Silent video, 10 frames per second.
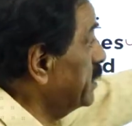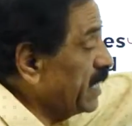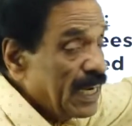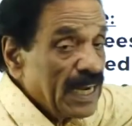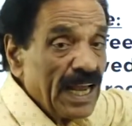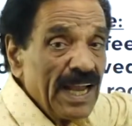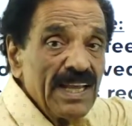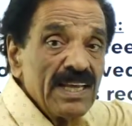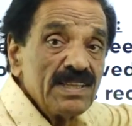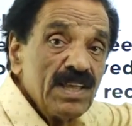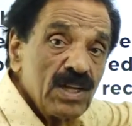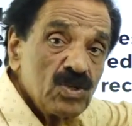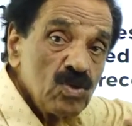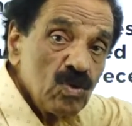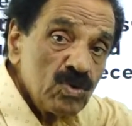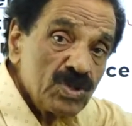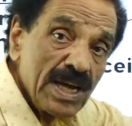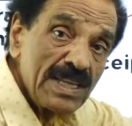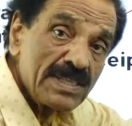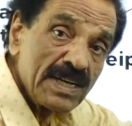10 lakh, there is no
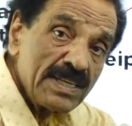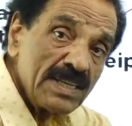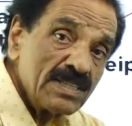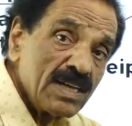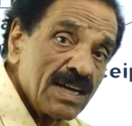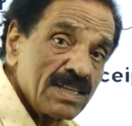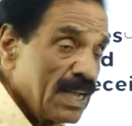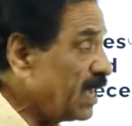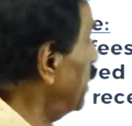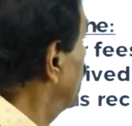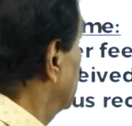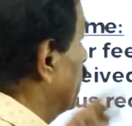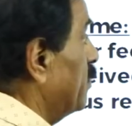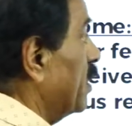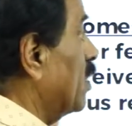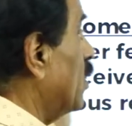sales returns are there. We are